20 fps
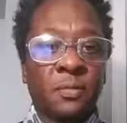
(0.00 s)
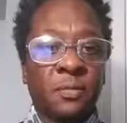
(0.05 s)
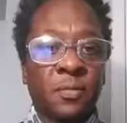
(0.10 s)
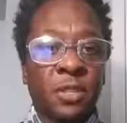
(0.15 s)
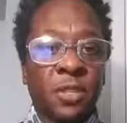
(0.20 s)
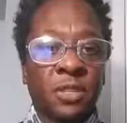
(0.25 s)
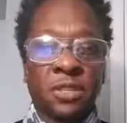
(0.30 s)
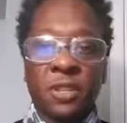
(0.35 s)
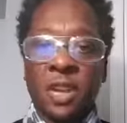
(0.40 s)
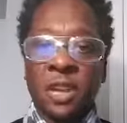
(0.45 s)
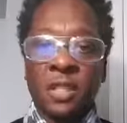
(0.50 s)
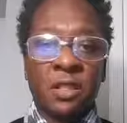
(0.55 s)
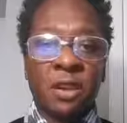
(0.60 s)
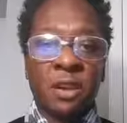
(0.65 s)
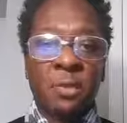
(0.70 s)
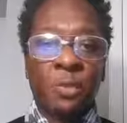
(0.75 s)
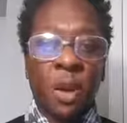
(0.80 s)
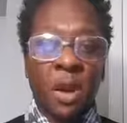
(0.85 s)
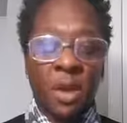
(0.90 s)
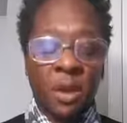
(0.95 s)
It's nothing to
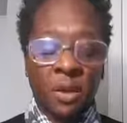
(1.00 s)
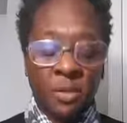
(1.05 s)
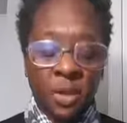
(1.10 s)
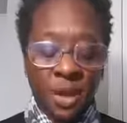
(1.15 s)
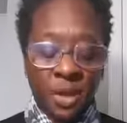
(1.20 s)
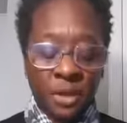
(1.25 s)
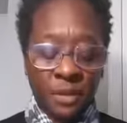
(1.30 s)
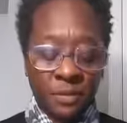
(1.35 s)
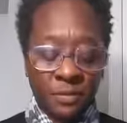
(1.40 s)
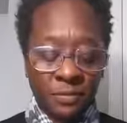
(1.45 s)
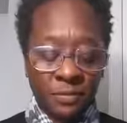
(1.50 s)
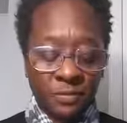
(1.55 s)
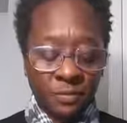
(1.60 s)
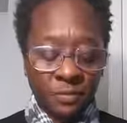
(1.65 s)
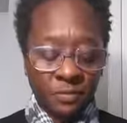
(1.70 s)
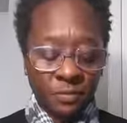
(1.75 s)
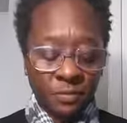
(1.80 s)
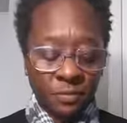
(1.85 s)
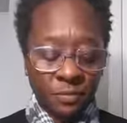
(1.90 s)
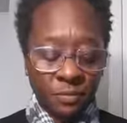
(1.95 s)
brag about.
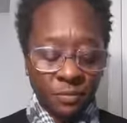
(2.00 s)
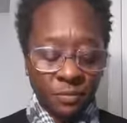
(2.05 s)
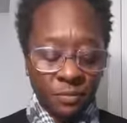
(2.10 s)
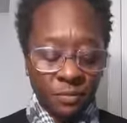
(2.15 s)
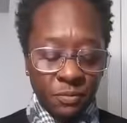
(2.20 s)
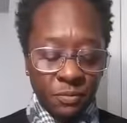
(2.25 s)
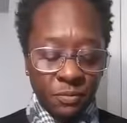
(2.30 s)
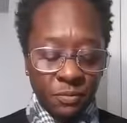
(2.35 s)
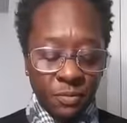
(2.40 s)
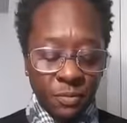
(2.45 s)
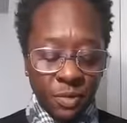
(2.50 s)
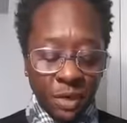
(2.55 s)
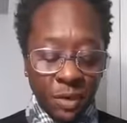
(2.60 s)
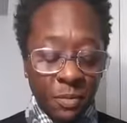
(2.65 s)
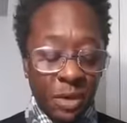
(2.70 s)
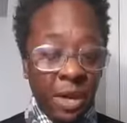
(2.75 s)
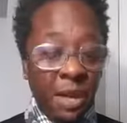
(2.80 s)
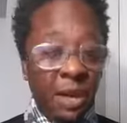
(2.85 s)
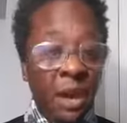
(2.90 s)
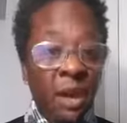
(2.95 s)

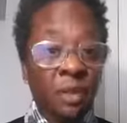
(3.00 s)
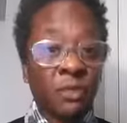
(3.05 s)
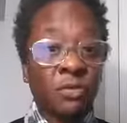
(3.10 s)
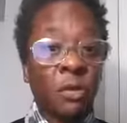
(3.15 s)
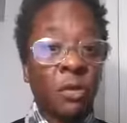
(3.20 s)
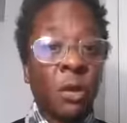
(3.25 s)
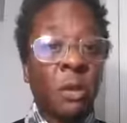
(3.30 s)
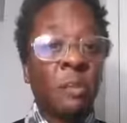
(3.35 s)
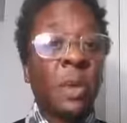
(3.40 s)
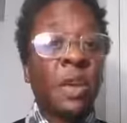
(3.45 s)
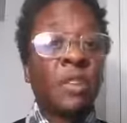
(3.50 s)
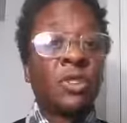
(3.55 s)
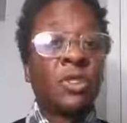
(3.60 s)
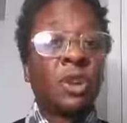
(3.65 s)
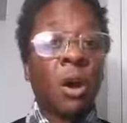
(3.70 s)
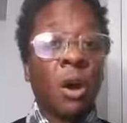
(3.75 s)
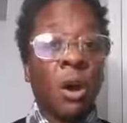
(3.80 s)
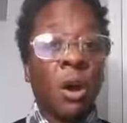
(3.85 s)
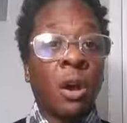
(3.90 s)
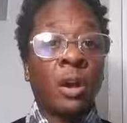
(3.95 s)
But it comes from a
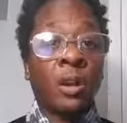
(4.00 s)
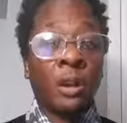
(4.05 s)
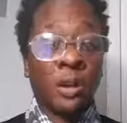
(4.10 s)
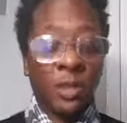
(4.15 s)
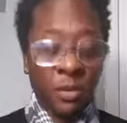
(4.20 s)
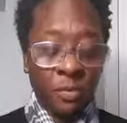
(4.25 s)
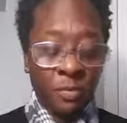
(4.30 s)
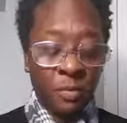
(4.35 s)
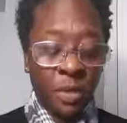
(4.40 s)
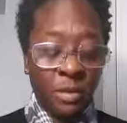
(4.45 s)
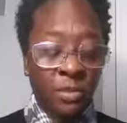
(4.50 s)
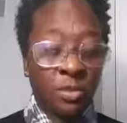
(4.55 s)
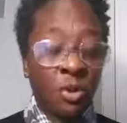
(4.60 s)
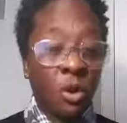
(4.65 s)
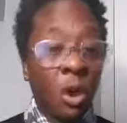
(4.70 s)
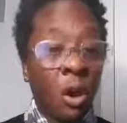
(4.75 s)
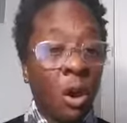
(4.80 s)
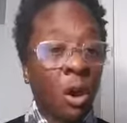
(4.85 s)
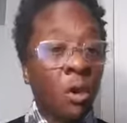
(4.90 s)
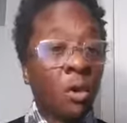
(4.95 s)
matriarchy,
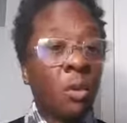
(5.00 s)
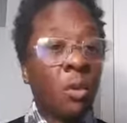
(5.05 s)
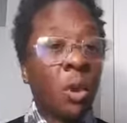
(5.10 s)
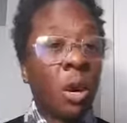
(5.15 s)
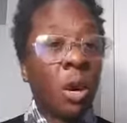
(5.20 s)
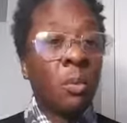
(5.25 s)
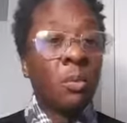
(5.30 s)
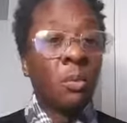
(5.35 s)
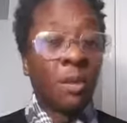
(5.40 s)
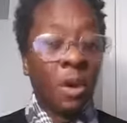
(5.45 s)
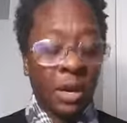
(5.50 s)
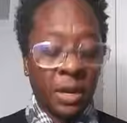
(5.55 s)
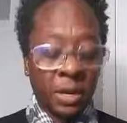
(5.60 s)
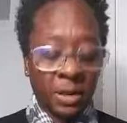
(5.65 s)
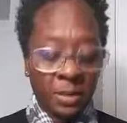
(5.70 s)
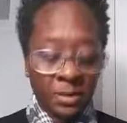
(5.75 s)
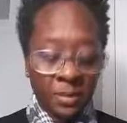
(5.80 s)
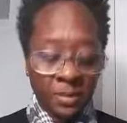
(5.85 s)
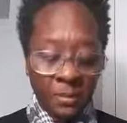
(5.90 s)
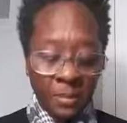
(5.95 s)
matriarchal upbringing,
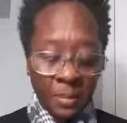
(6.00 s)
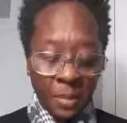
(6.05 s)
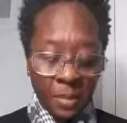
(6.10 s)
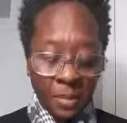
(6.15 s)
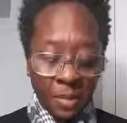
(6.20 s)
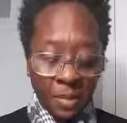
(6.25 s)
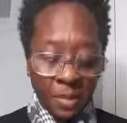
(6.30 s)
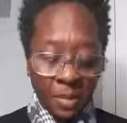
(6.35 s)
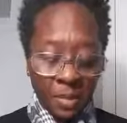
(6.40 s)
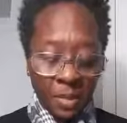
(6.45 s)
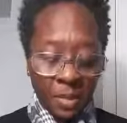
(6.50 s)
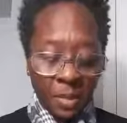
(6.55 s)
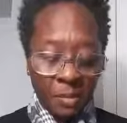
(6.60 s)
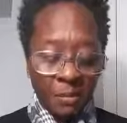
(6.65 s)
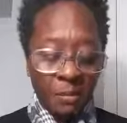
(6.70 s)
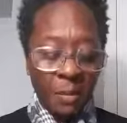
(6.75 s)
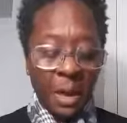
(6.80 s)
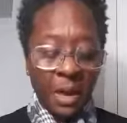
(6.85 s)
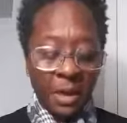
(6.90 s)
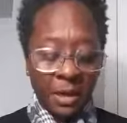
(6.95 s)

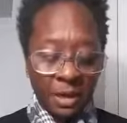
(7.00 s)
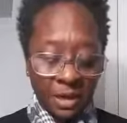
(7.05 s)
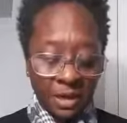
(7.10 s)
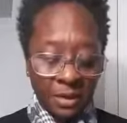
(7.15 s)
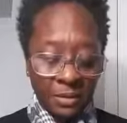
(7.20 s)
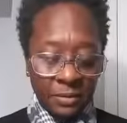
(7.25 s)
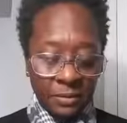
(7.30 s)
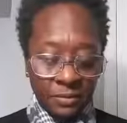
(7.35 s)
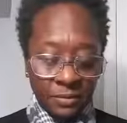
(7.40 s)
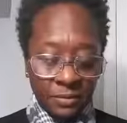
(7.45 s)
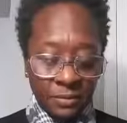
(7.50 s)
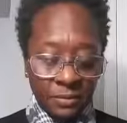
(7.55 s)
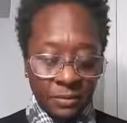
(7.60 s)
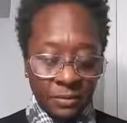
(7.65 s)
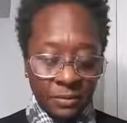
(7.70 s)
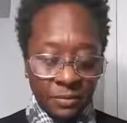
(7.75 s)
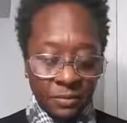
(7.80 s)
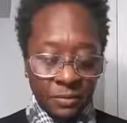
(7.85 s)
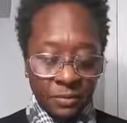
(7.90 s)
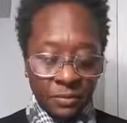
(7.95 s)
mainly.
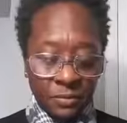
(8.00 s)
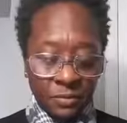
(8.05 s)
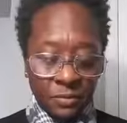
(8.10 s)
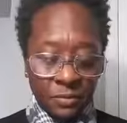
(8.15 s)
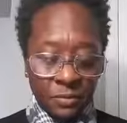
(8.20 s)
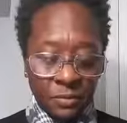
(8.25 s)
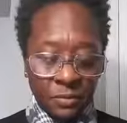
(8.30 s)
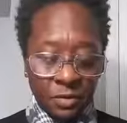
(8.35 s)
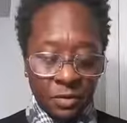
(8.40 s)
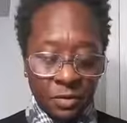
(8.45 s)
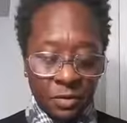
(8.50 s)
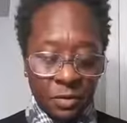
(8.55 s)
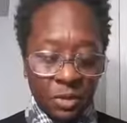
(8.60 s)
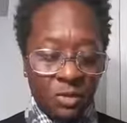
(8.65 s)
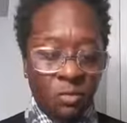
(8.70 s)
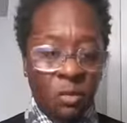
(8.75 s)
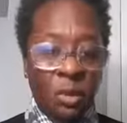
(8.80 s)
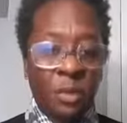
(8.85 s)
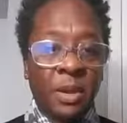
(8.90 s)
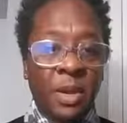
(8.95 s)
Because
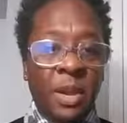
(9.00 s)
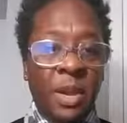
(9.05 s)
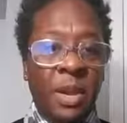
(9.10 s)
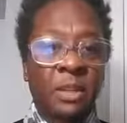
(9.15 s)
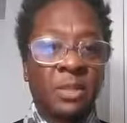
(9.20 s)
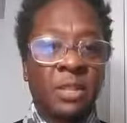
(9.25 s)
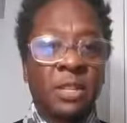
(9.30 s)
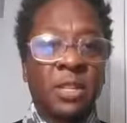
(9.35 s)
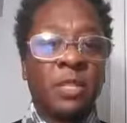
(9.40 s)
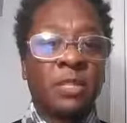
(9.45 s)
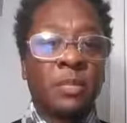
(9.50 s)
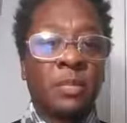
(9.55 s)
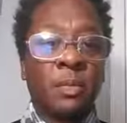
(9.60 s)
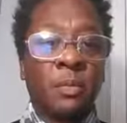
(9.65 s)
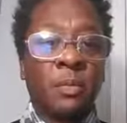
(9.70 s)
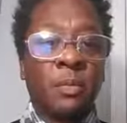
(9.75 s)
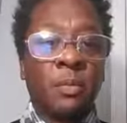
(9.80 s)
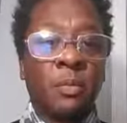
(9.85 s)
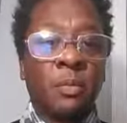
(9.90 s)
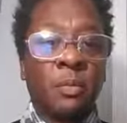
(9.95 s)
women can't teach
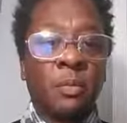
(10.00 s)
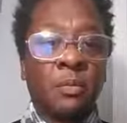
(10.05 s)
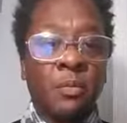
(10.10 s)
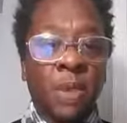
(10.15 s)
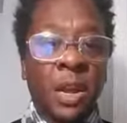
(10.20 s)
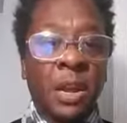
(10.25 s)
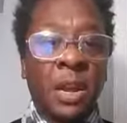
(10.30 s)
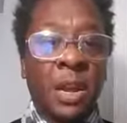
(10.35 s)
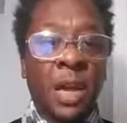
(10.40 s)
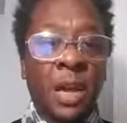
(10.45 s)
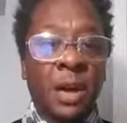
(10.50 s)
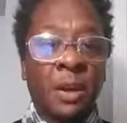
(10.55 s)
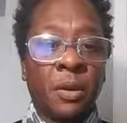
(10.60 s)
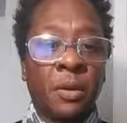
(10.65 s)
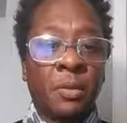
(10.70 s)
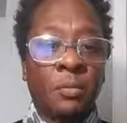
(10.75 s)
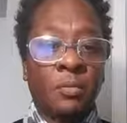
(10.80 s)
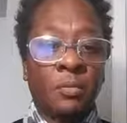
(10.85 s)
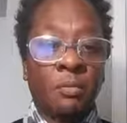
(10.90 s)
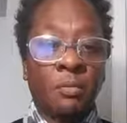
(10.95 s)
men how, to,
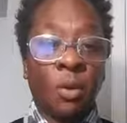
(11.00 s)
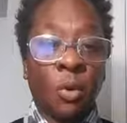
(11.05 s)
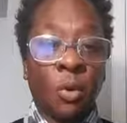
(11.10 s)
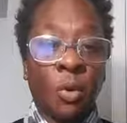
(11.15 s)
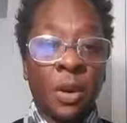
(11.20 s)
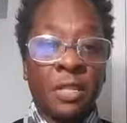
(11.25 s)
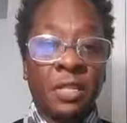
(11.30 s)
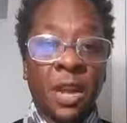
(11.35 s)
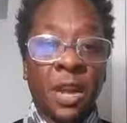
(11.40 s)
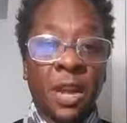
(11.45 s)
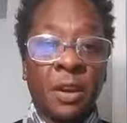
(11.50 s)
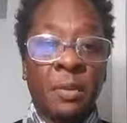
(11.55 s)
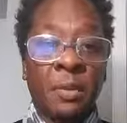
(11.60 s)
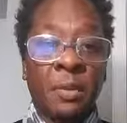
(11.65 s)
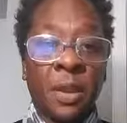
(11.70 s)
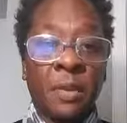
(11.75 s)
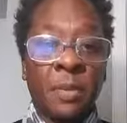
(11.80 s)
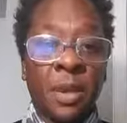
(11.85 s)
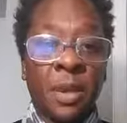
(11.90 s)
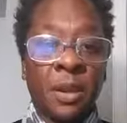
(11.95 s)
boys how to
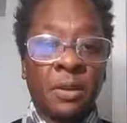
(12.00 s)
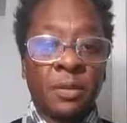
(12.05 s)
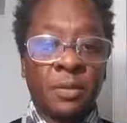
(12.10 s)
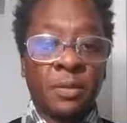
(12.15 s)
be men.